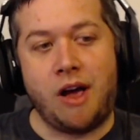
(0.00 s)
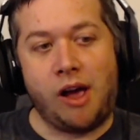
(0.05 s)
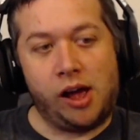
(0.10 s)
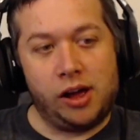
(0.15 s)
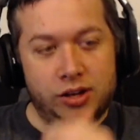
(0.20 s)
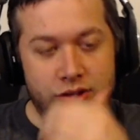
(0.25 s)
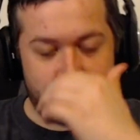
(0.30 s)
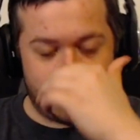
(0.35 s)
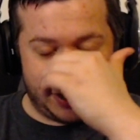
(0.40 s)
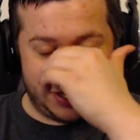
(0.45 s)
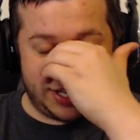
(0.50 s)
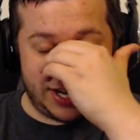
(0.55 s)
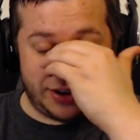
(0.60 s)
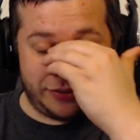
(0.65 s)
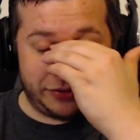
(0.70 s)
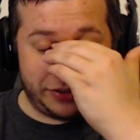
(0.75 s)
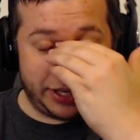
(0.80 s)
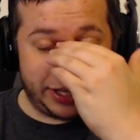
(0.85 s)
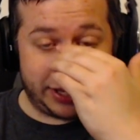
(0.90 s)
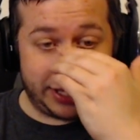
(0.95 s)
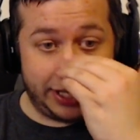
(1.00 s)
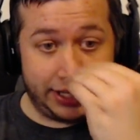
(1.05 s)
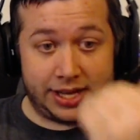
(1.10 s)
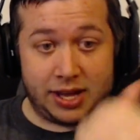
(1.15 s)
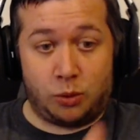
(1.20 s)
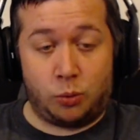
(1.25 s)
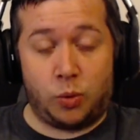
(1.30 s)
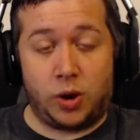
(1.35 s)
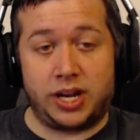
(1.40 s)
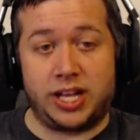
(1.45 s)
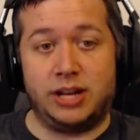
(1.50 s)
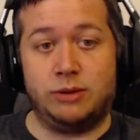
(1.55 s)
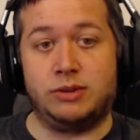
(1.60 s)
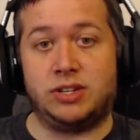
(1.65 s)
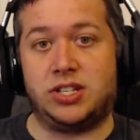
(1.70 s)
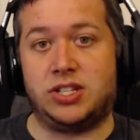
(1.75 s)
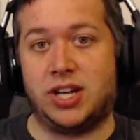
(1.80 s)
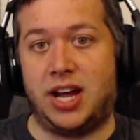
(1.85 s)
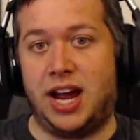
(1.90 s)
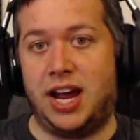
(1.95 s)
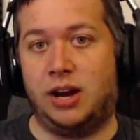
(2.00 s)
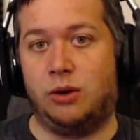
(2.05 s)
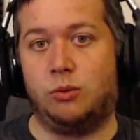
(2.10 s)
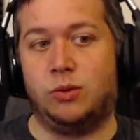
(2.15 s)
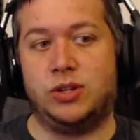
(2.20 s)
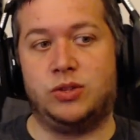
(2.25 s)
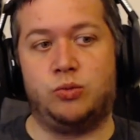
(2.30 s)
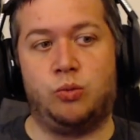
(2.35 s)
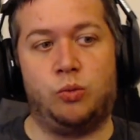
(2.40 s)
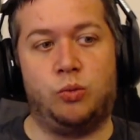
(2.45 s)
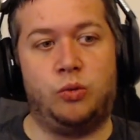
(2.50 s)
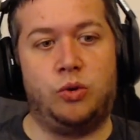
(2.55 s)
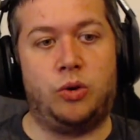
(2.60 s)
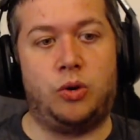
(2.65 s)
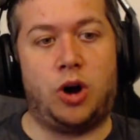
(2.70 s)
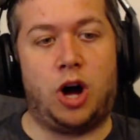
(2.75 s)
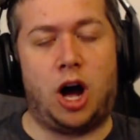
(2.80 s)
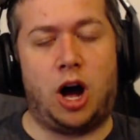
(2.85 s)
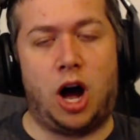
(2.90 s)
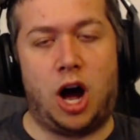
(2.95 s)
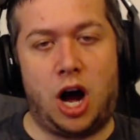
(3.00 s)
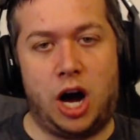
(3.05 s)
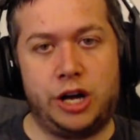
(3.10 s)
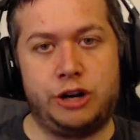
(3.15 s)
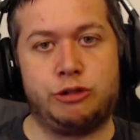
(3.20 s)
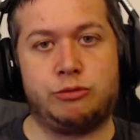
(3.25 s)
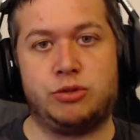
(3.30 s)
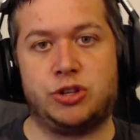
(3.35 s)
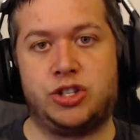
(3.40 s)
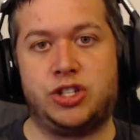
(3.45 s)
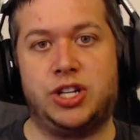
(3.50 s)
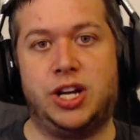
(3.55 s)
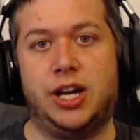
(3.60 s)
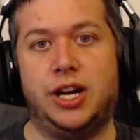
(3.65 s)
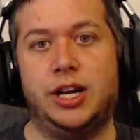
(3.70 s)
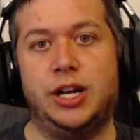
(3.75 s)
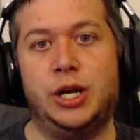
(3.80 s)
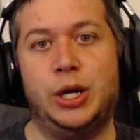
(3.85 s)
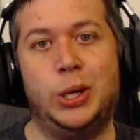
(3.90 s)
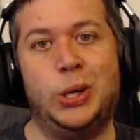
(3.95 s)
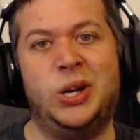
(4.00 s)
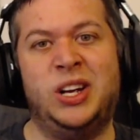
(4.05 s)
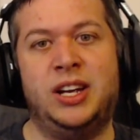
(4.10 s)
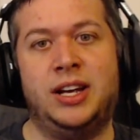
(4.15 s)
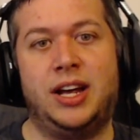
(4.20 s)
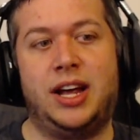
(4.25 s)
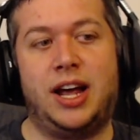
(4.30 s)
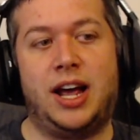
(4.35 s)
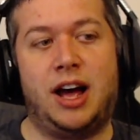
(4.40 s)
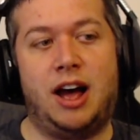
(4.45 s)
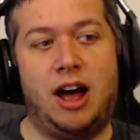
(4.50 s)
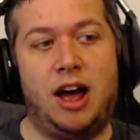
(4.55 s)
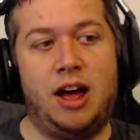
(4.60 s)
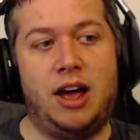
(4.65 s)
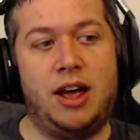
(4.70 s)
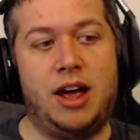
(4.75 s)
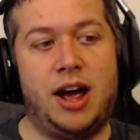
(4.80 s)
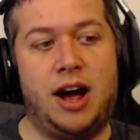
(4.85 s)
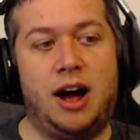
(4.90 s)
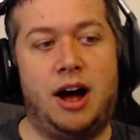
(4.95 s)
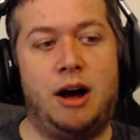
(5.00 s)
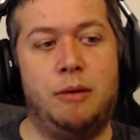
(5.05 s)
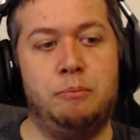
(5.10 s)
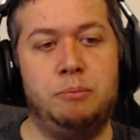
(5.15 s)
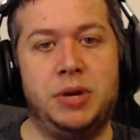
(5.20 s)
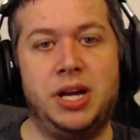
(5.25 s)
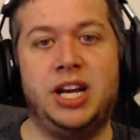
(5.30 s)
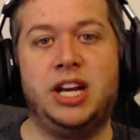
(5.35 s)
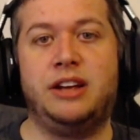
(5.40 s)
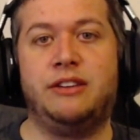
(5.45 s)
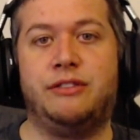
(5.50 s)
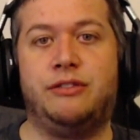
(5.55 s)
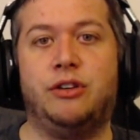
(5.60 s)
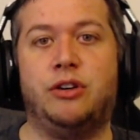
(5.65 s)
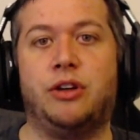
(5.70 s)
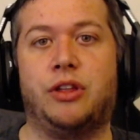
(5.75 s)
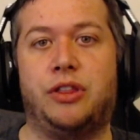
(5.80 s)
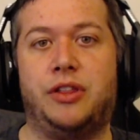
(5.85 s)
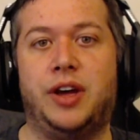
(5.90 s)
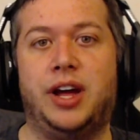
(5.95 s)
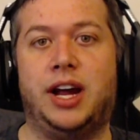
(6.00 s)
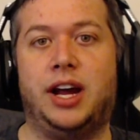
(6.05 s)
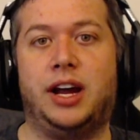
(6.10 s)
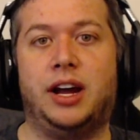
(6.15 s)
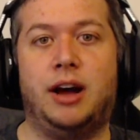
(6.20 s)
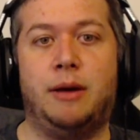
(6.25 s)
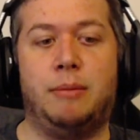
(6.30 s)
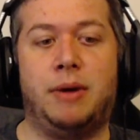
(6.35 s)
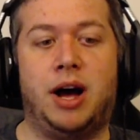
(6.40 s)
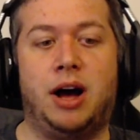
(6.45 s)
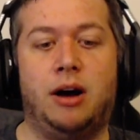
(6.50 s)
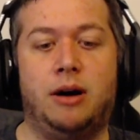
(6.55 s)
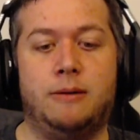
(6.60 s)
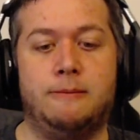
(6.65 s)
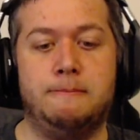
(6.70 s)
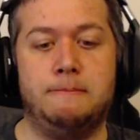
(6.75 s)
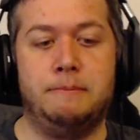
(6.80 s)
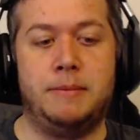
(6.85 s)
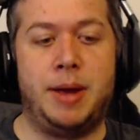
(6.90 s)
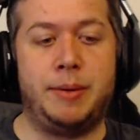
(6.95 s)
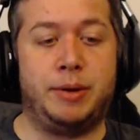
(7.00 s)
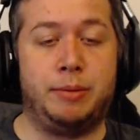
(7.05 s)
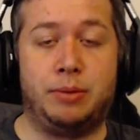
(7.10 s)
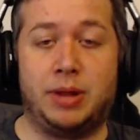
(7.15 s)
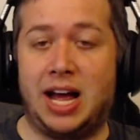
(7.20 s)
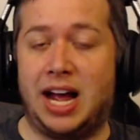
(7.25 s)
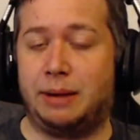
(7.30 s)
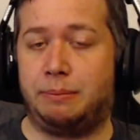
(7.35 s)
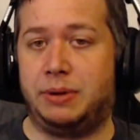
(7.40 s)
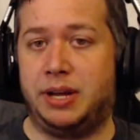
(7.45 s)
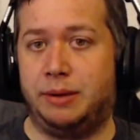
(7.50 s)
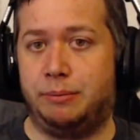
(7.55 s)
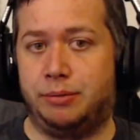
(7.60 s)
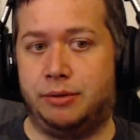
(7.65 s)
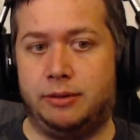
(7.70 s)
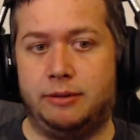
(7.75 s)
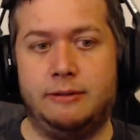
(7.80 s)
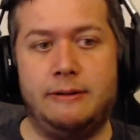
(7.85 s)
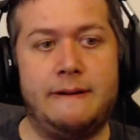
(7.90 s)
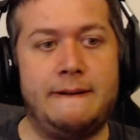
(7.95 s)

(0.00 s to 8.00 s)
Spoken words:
So I definitely think that what he was saying was 100% a meaningful thing about maybe black people.